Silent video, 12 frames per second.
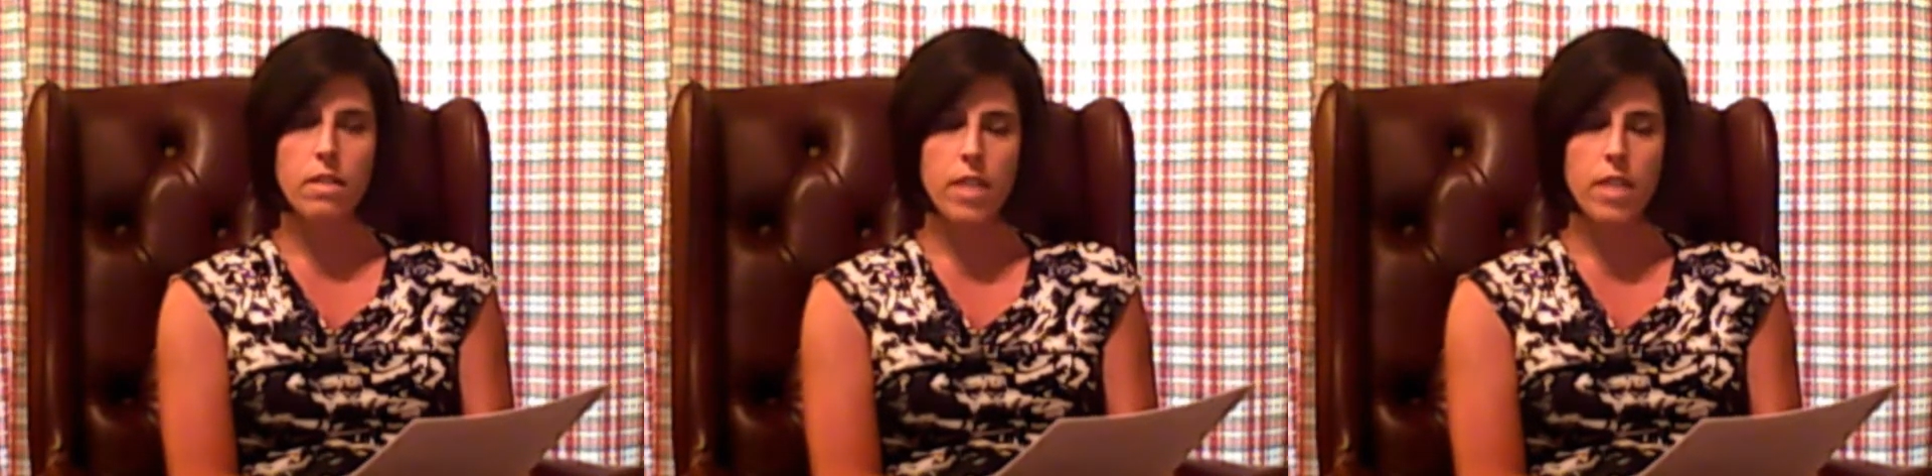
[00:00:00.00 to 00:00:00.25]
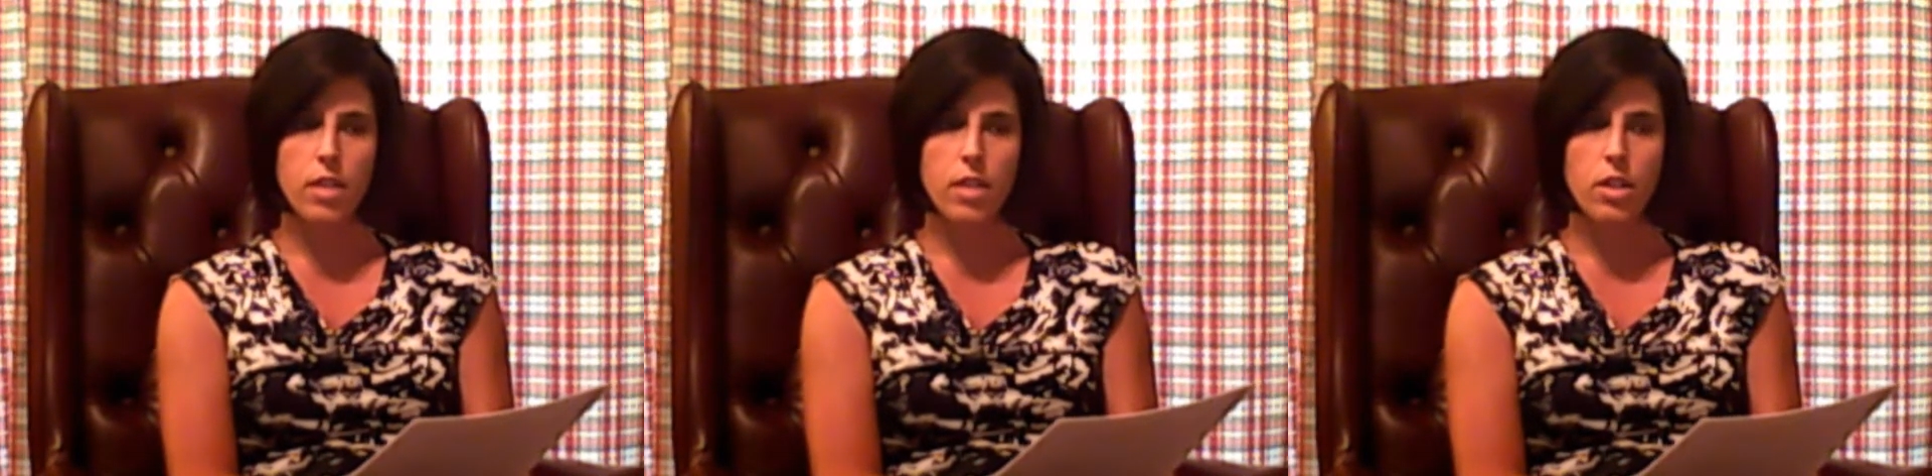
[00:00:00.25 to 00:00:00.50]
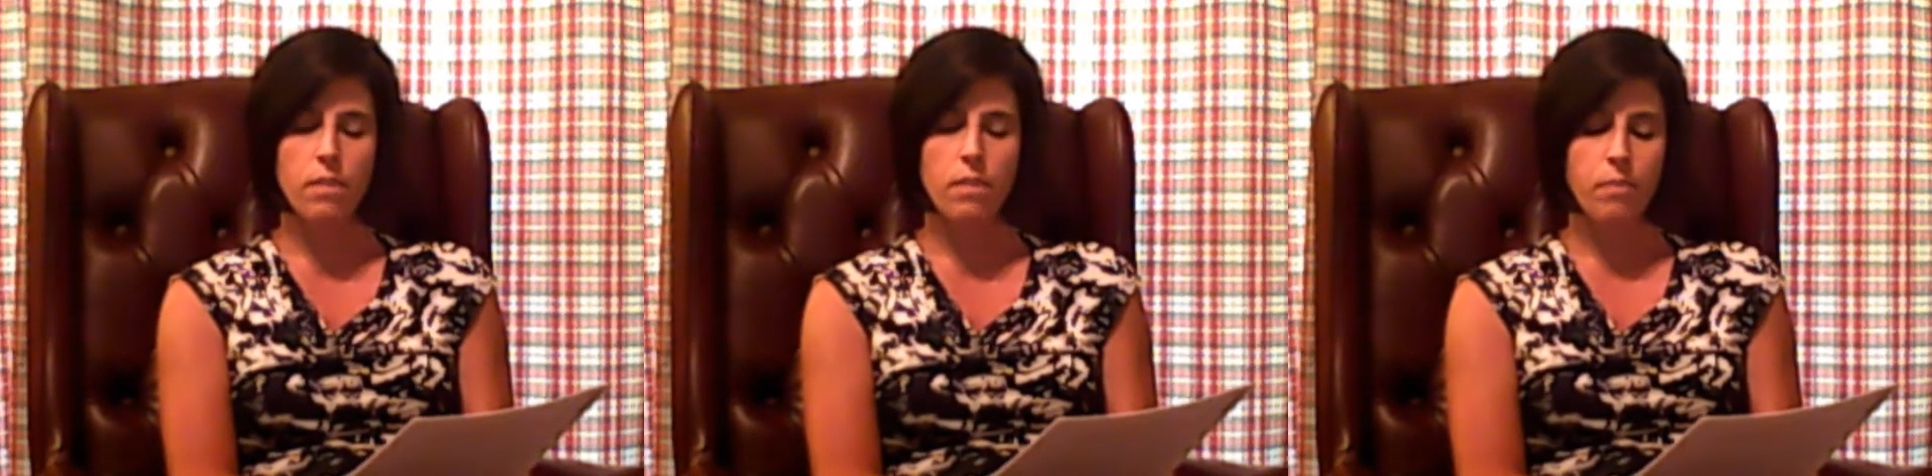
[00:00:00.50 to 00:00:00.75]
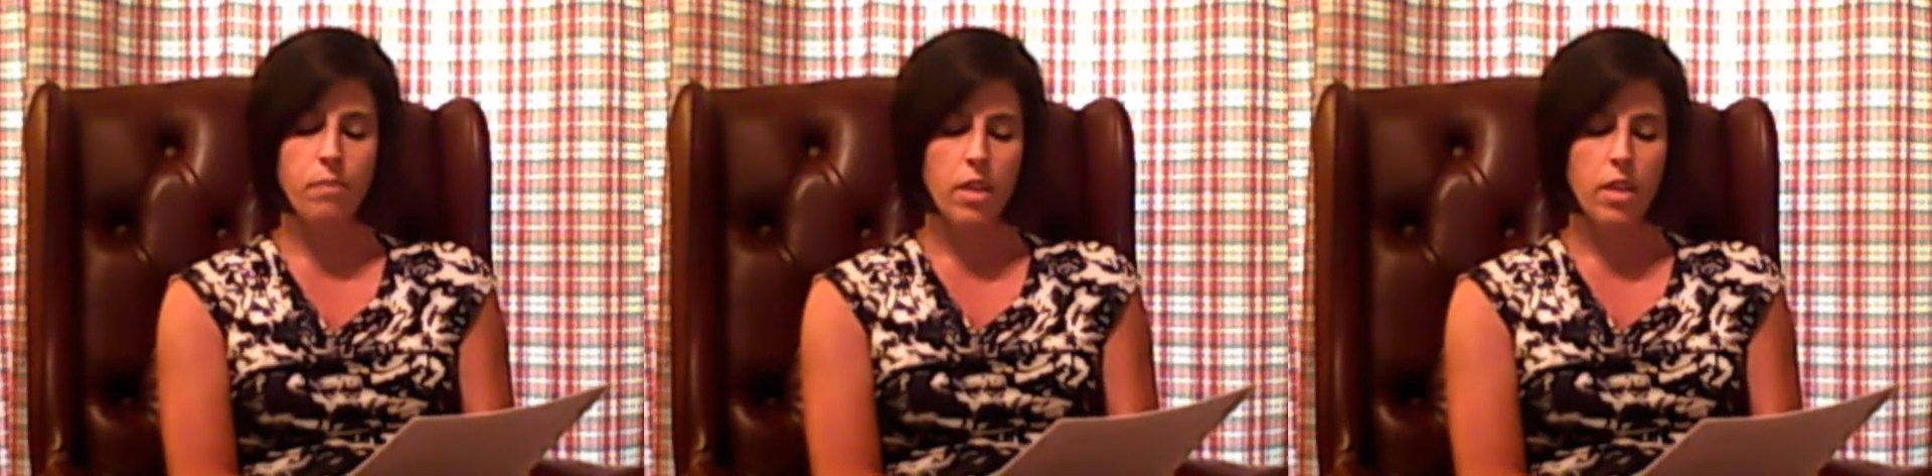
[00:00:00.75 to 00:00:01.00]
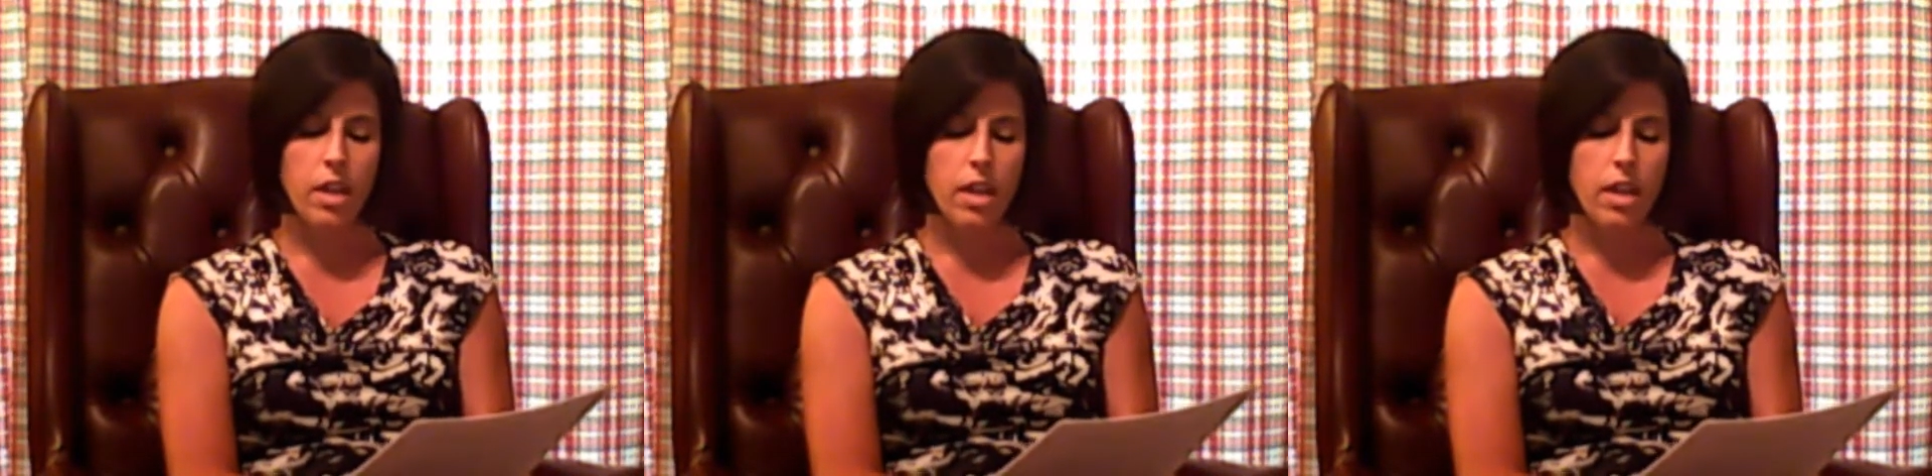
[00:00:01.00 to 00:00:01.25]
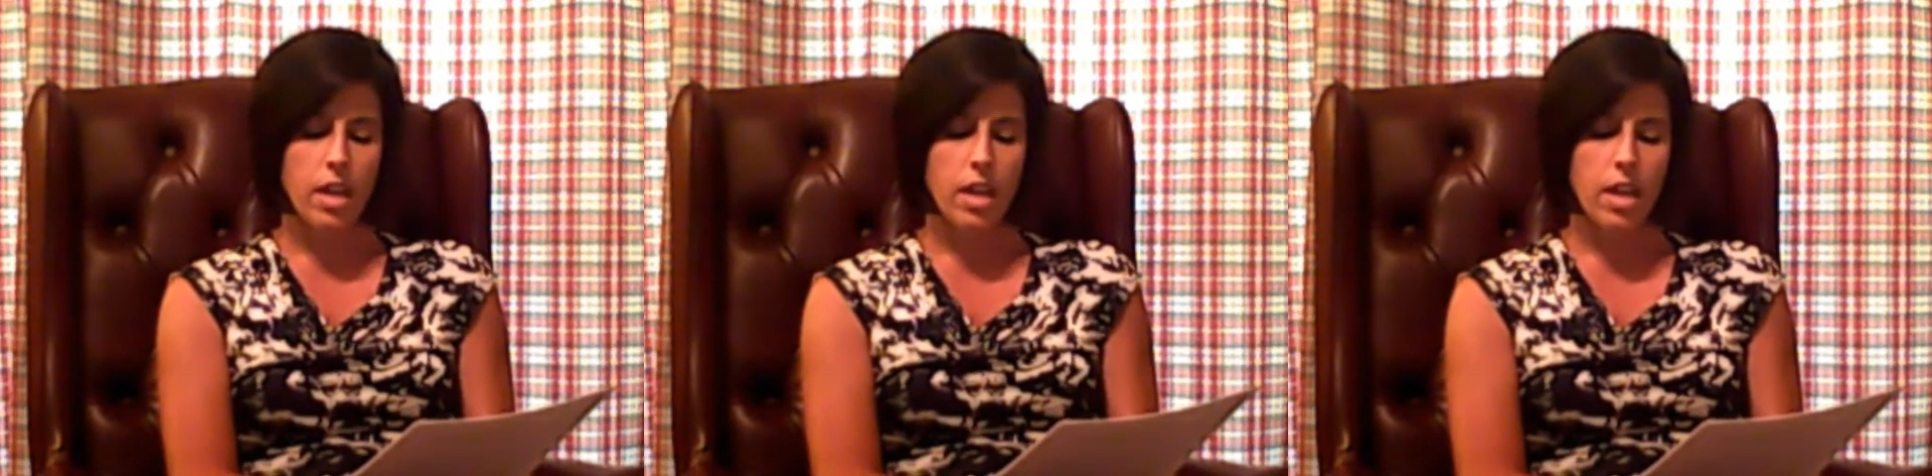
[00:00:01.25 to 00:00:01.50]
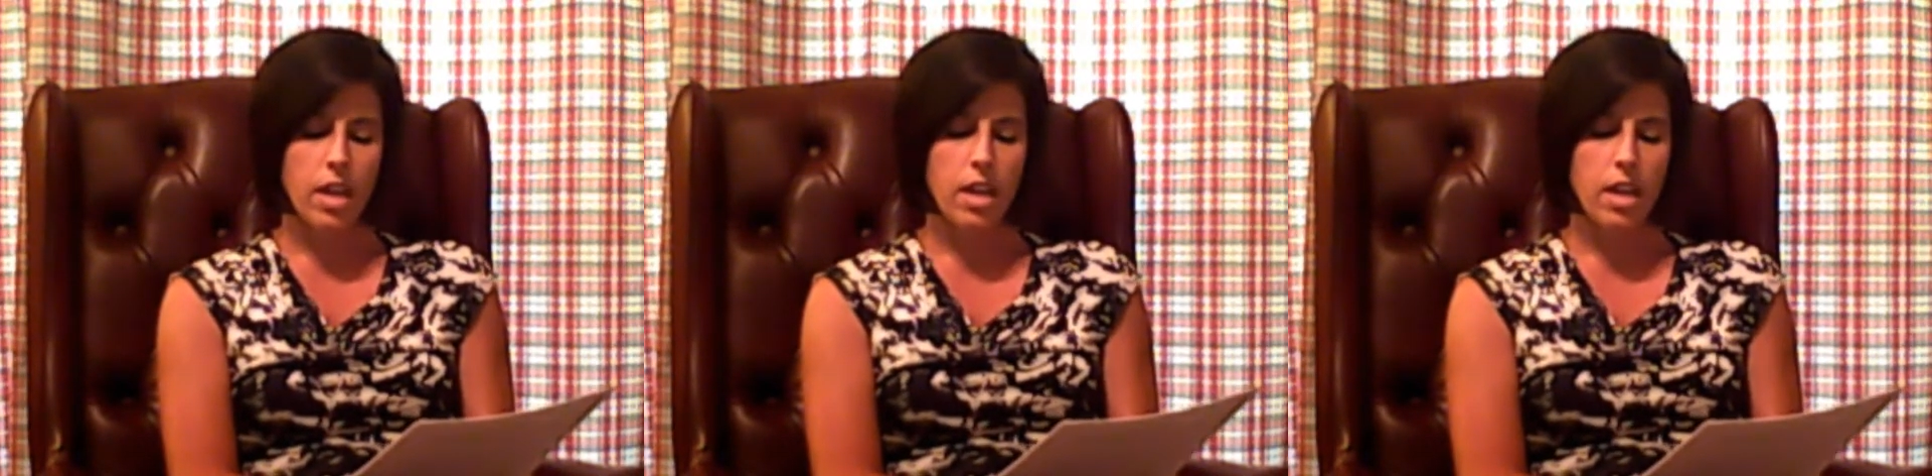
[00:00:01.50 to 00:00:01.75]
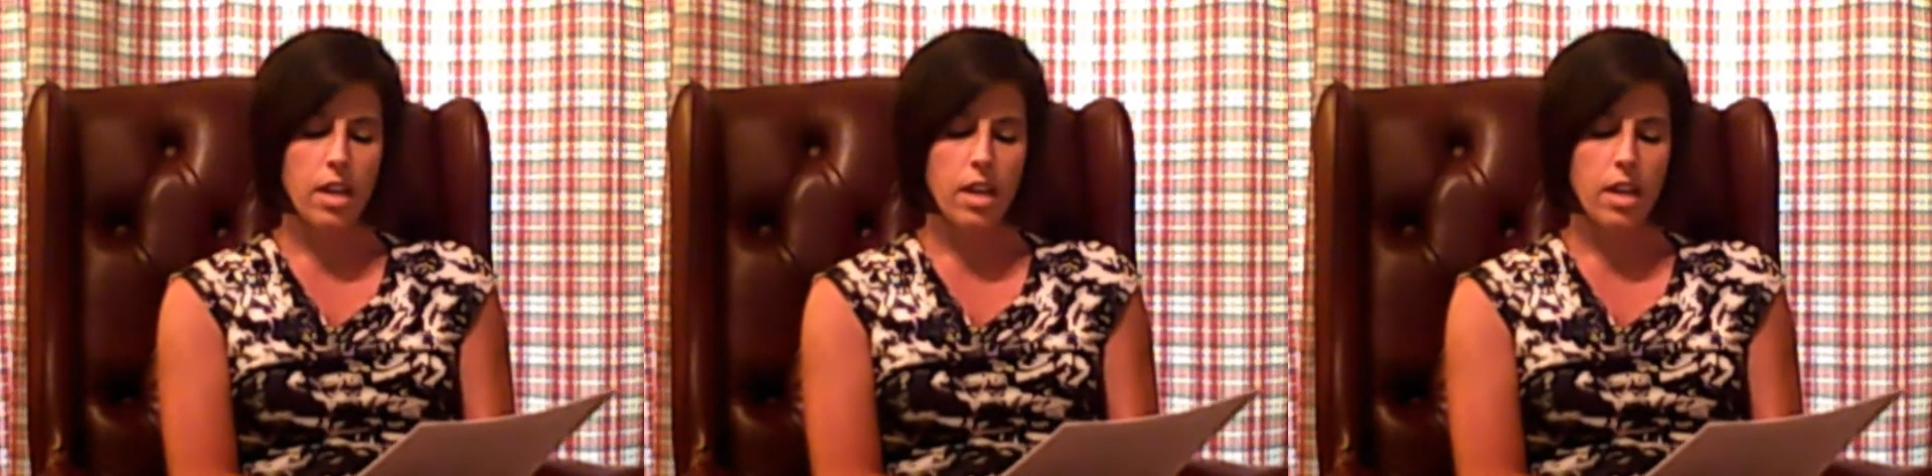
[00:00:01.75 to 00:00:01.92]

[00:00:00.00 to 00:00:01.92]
addiction and